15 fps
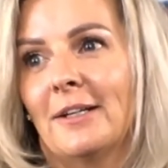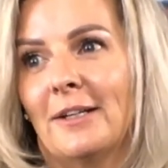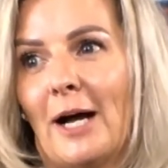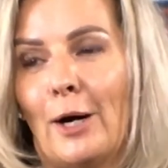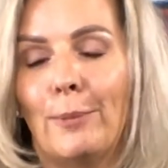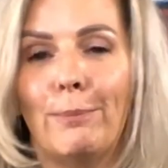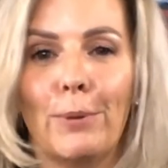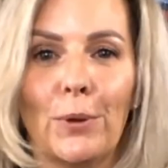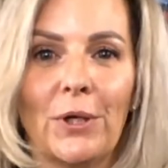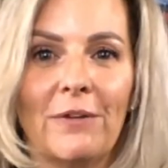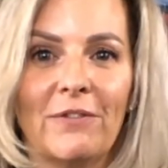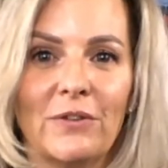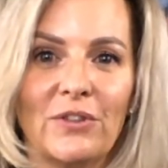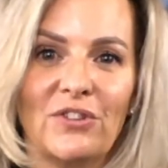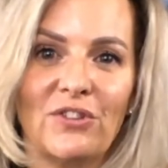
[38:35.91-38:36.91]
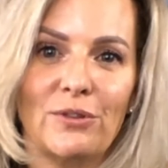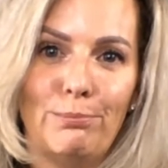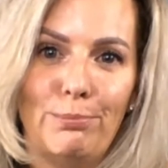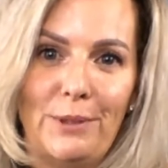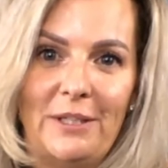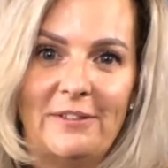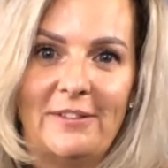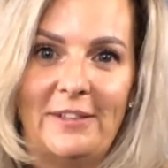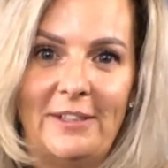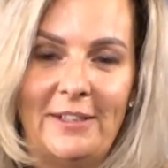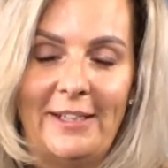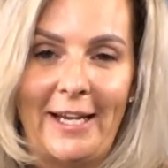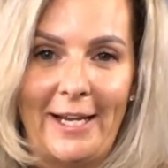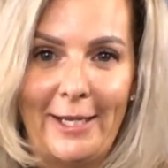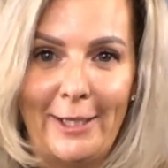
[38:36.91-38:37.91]
Alberta versus BC
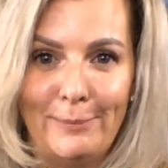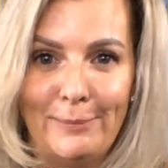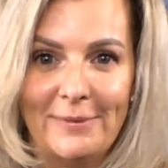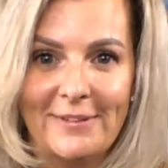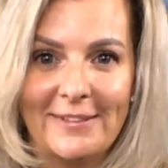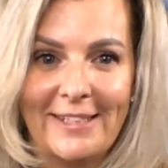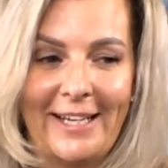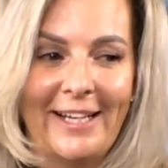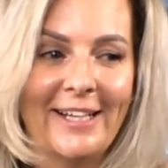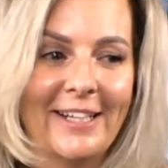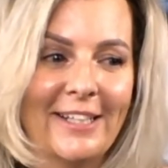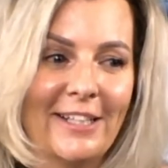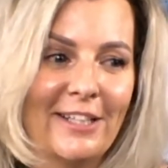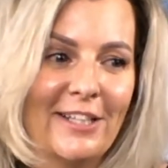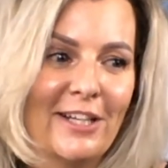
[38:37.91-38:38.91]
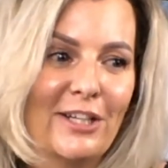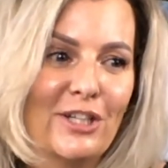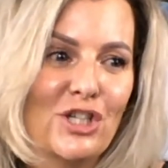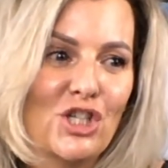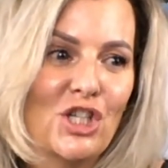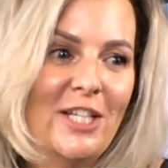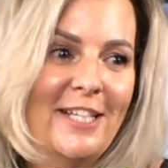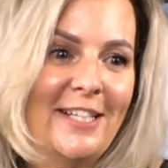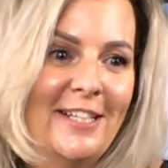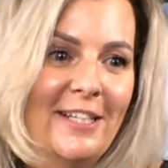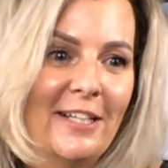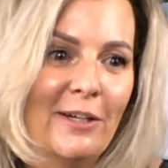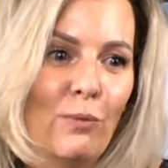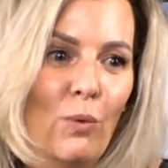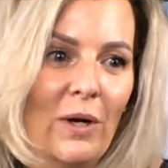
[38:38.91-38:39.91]
games, and she
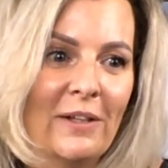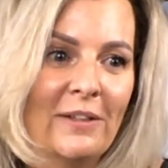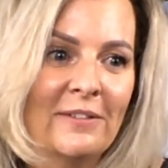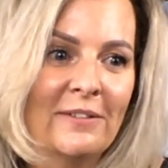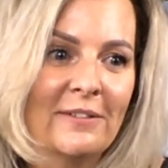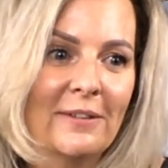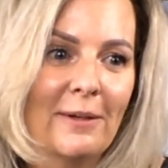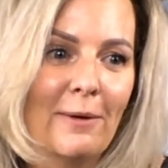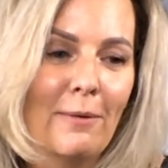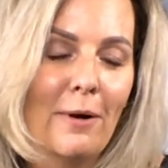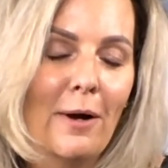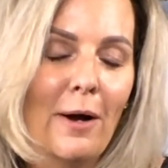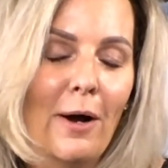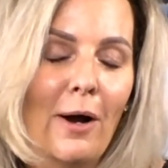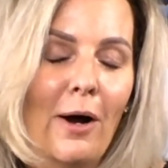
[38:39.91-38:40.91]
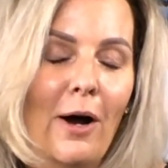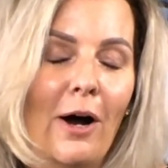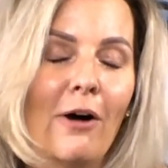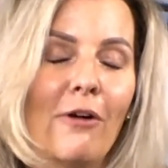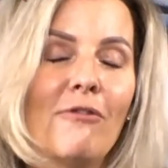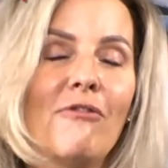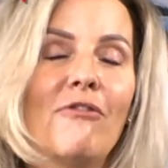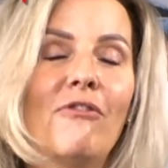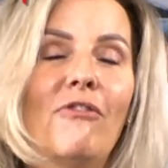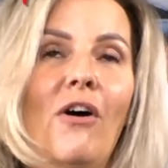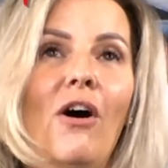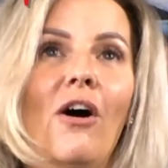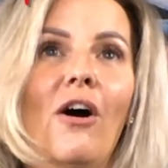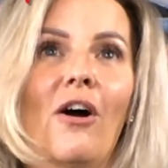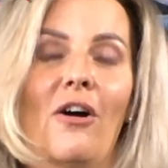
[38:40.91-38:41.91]
was a
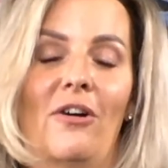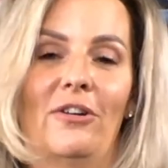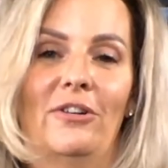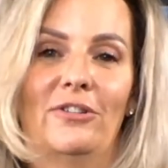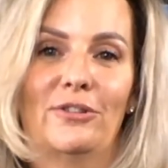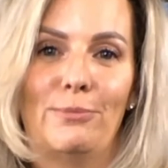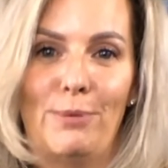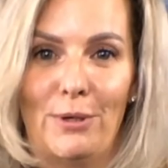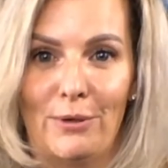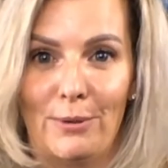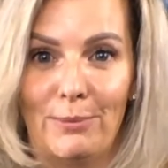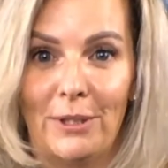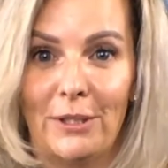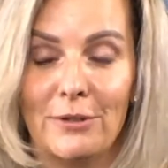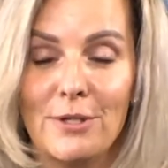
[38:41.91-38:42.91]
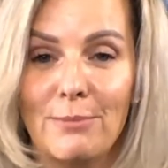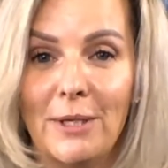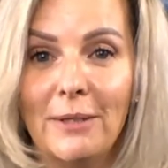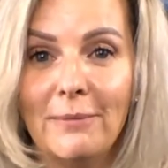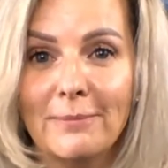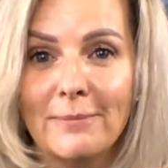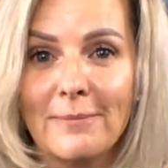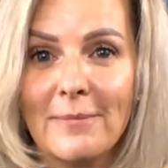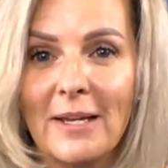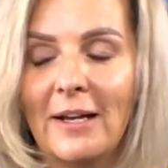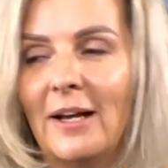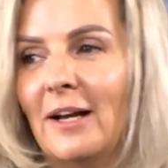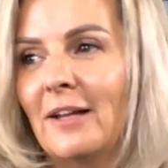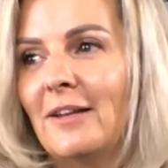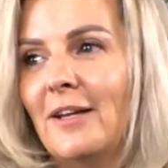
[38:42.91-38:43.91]
far superior player to me,
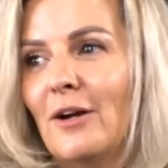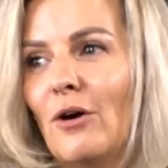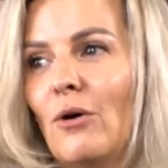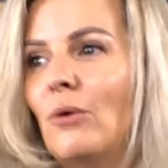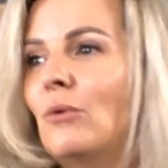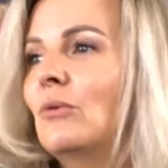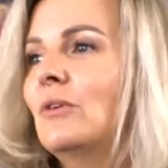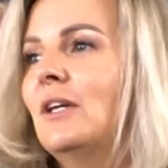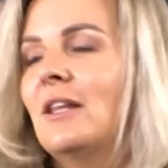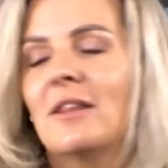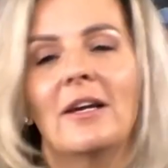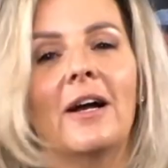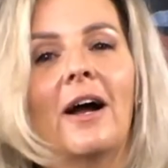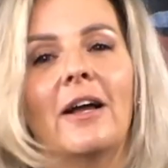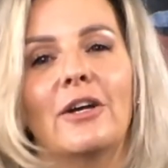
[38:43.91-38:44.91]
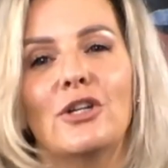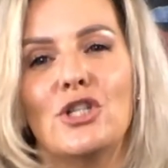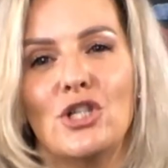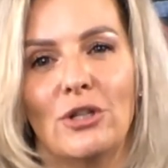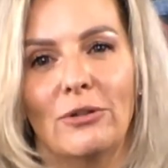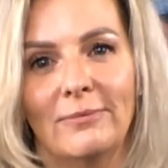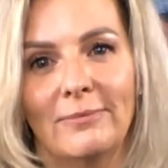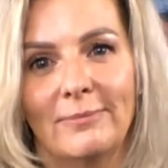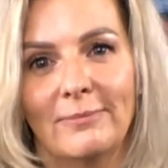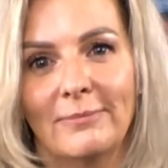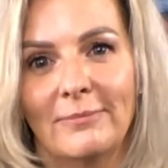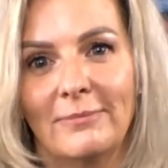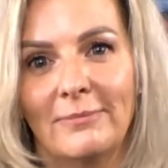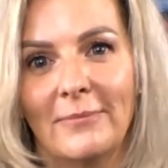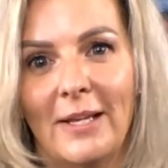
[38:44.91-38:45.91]
and the only thing I could do
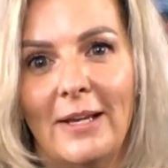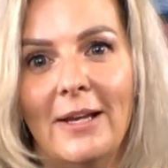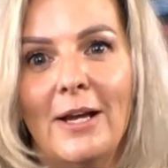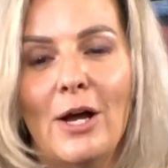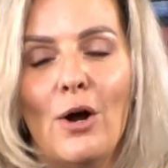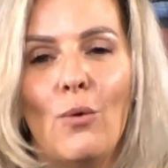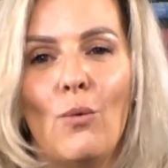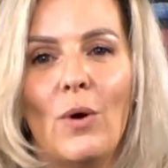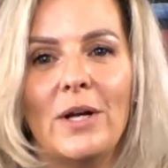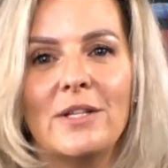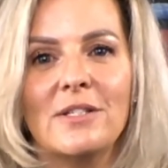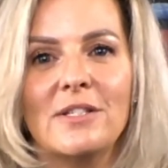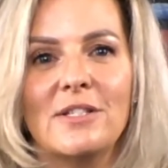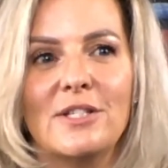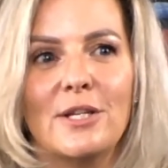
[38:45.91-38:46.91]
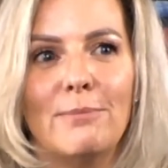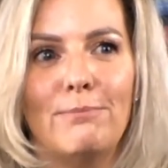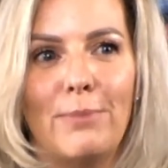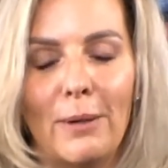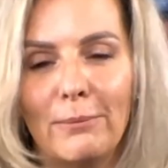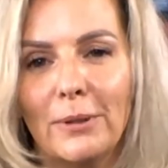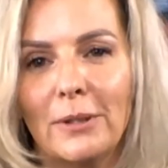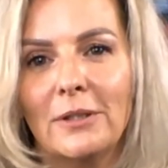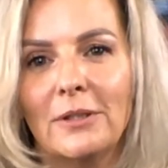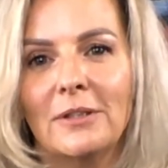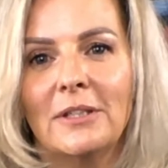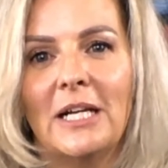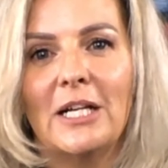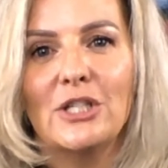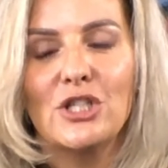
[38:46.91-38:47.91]
was to bump her
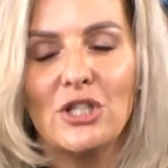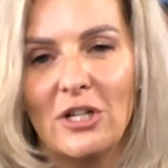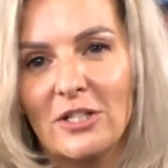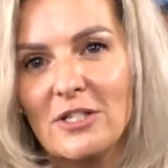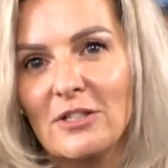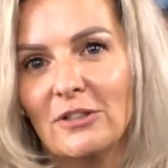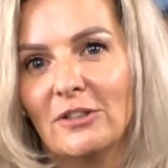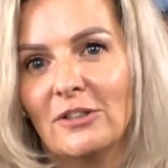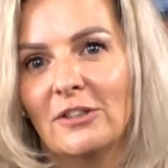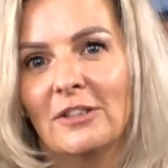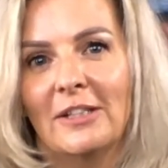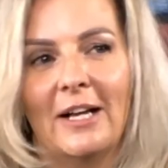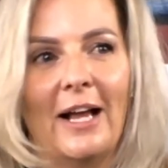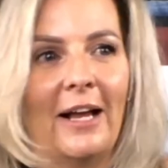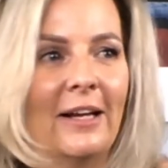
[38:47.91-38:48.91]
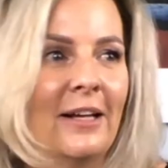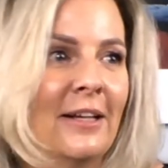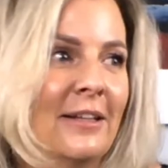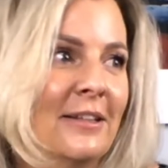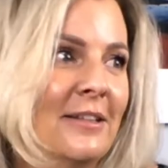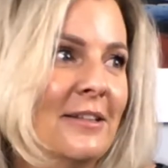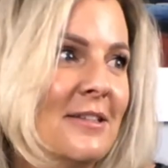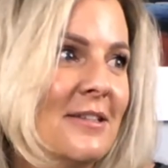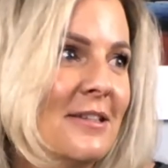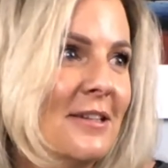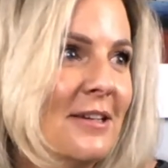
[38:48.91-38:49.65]
and jostle her and